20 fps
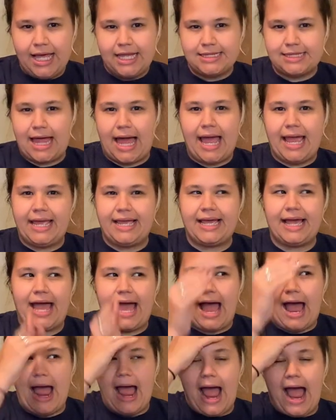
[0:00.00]
Like
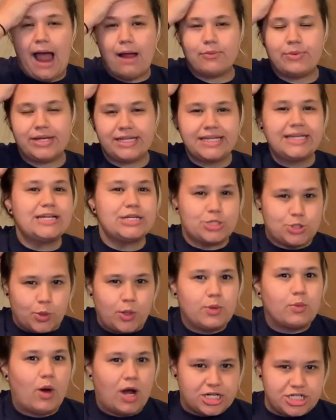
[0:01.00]
I really
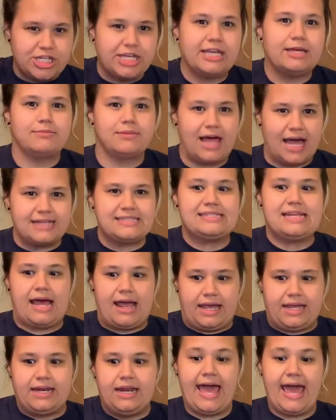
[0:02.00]
enjoyed watching him last
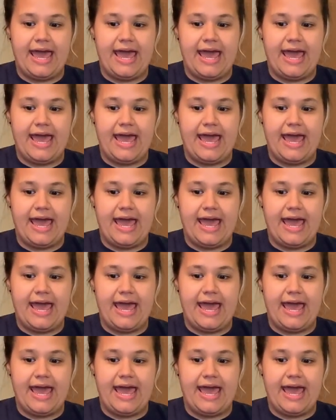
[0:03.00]
night.